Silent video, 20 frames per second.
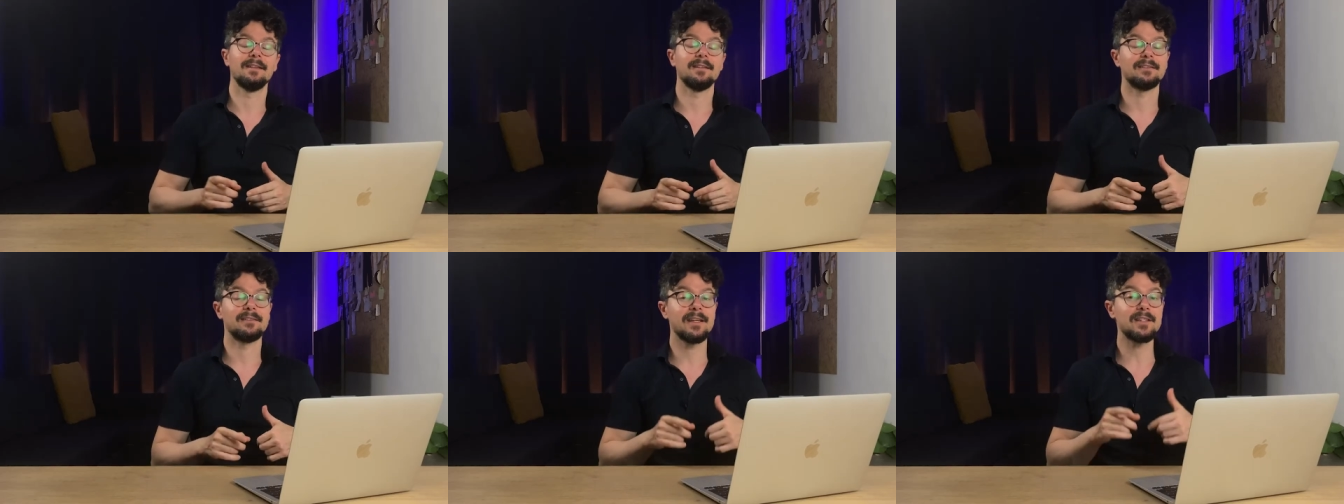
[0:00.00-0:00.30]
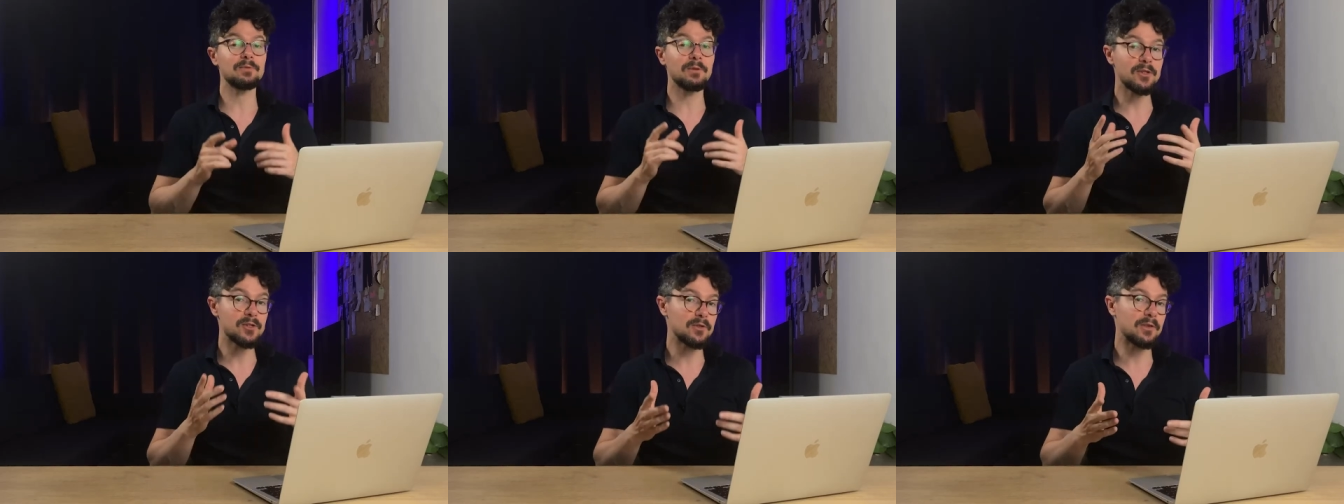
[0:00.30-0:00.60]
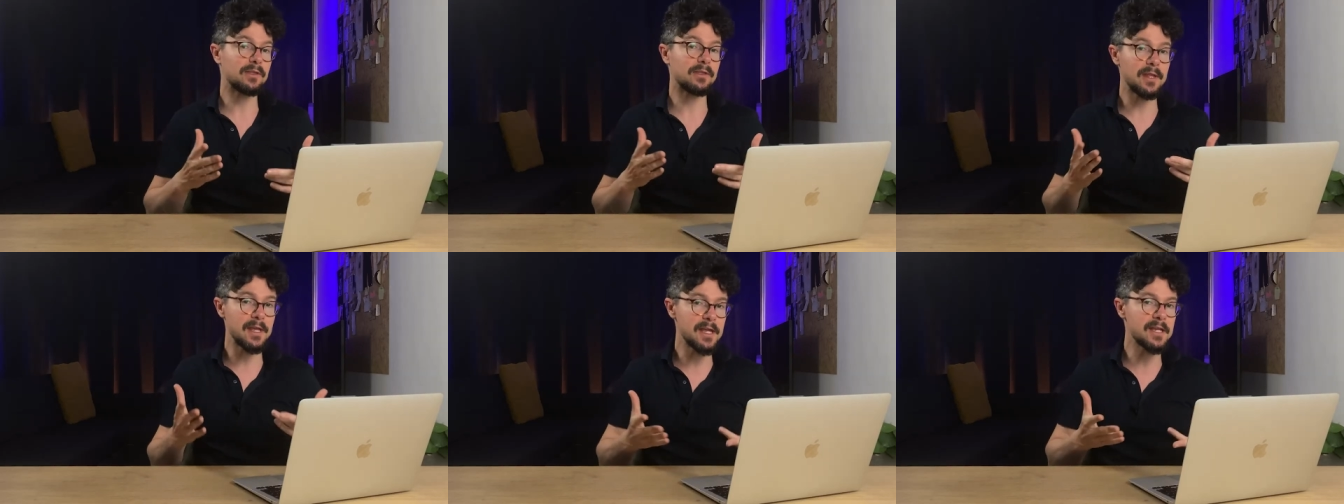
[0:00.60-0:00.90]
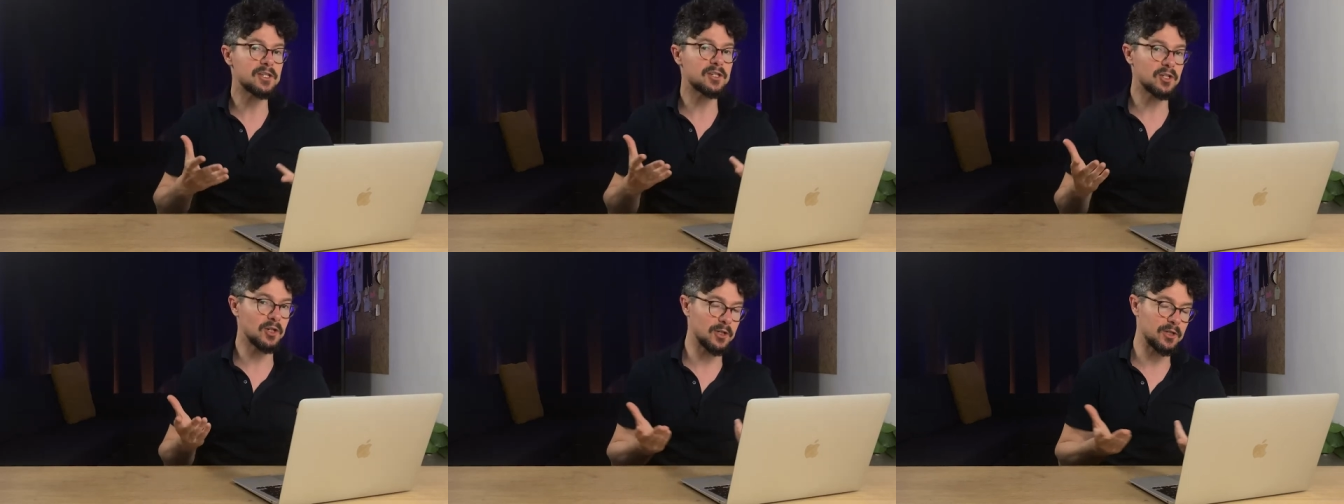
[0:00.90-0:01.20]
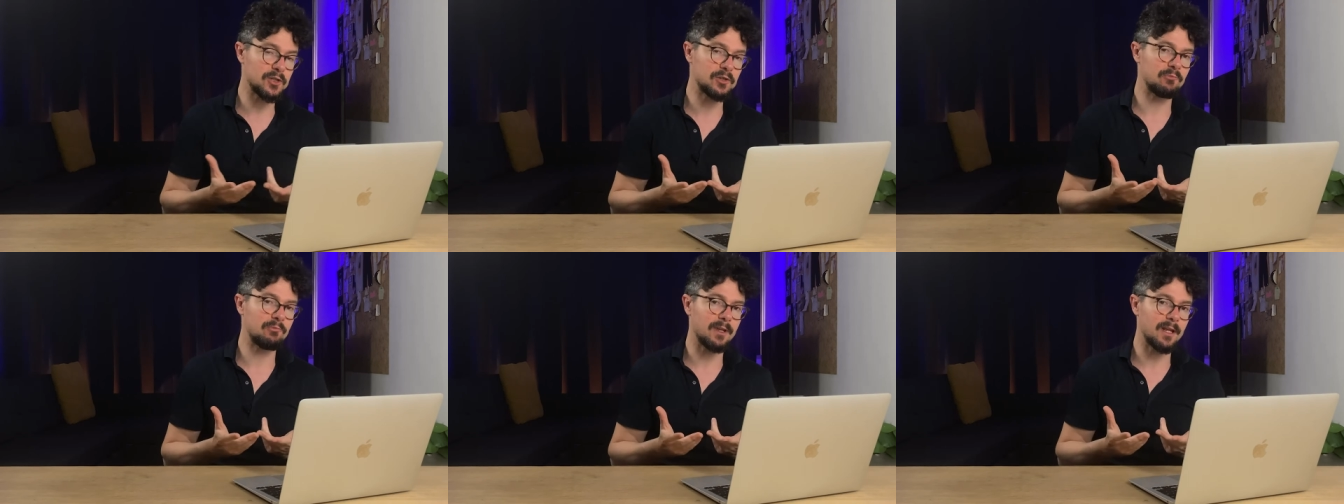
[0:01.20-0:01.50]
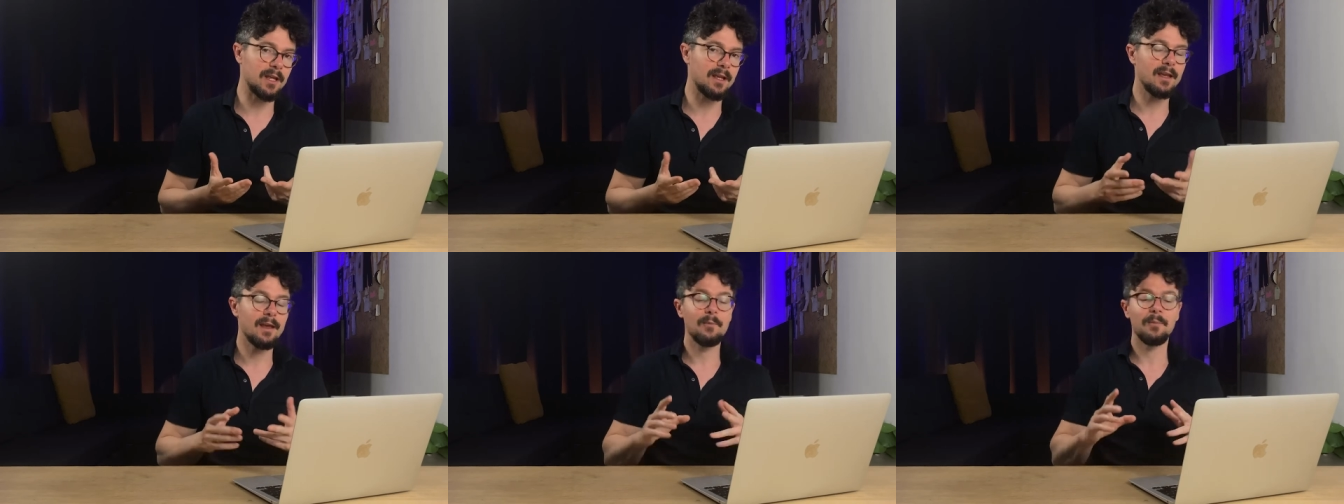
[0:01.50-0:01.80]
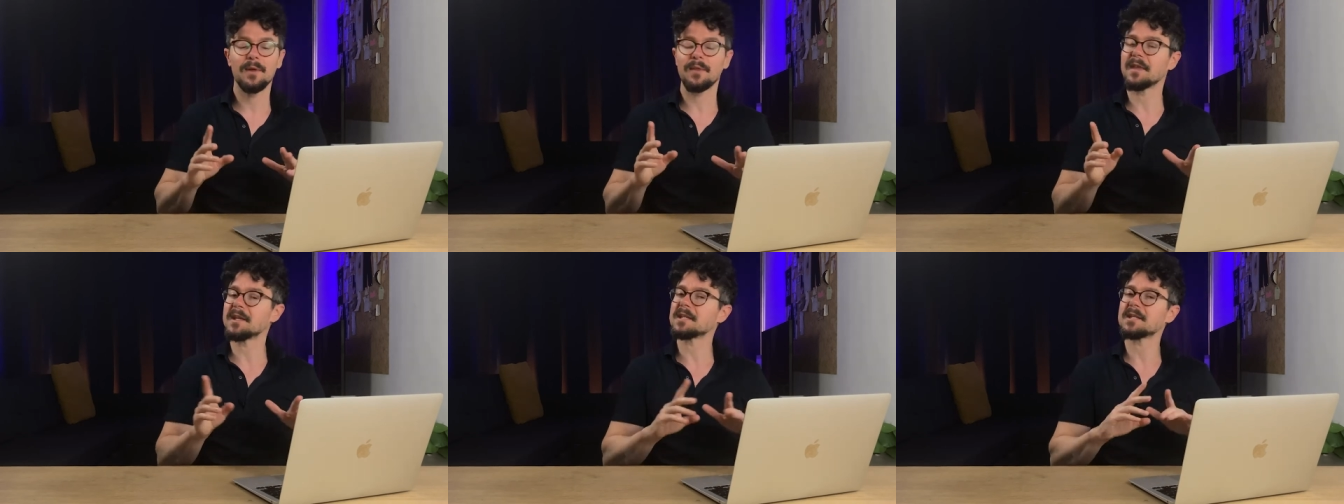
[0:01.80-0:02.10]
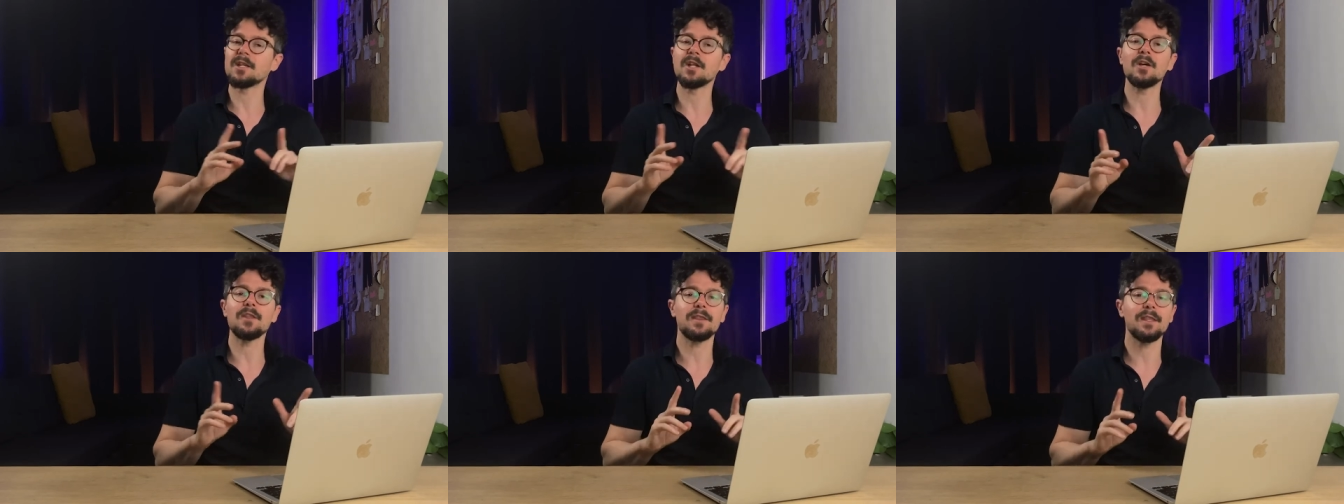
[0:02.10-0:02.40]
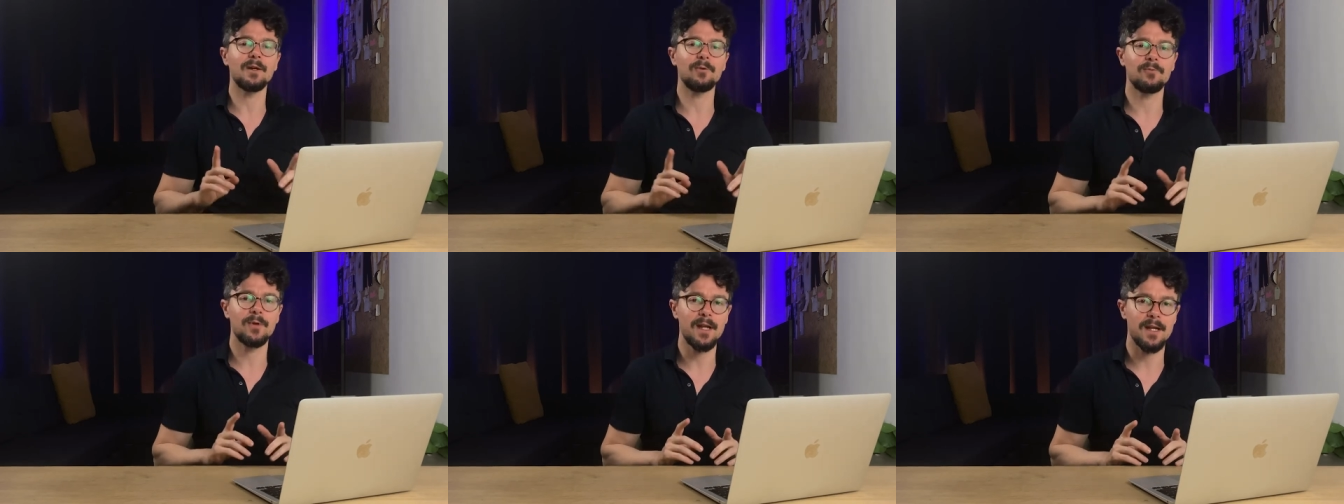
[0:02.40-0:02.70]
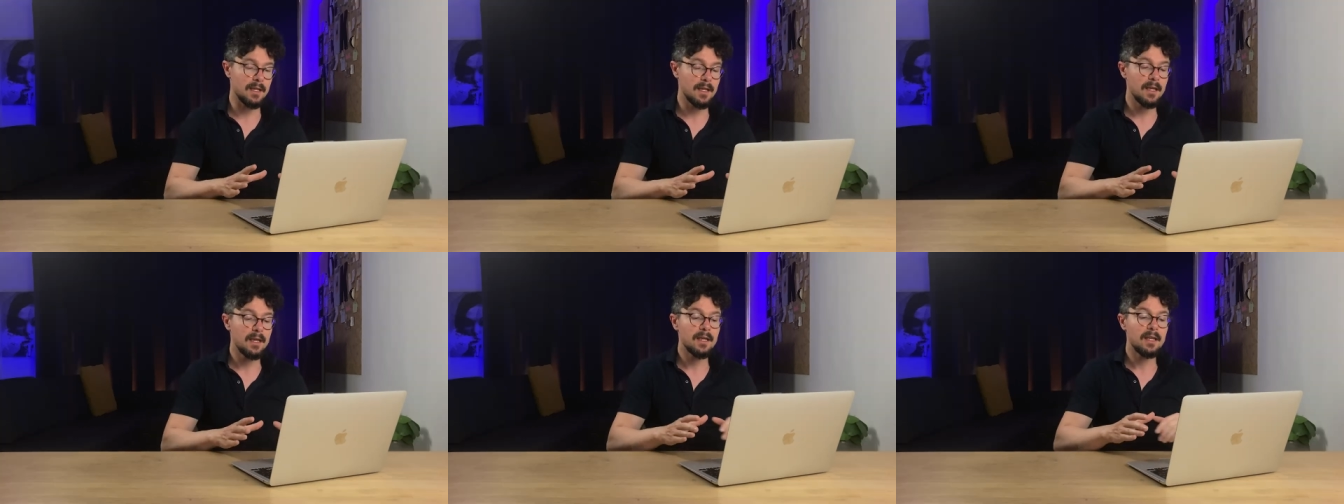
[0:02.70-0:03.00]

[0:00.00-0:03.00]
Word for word: That's what you think is going to be, but it's not that way.